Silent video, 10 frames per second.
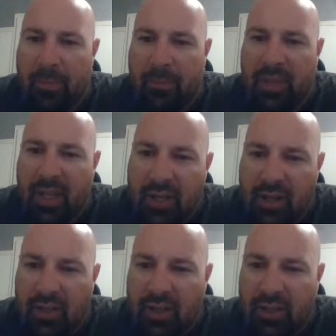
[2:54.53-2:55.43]
But then
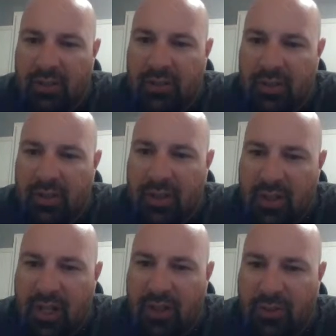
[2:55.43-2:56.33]
you're going to look
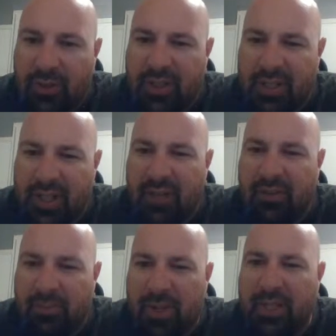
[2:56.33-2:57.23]
down towards the
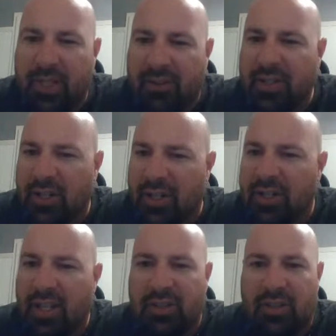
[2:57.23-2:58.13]
mid-70s, and you're going to
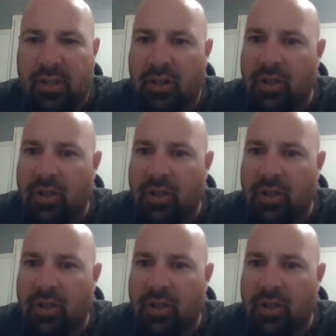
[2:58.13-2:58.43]
see this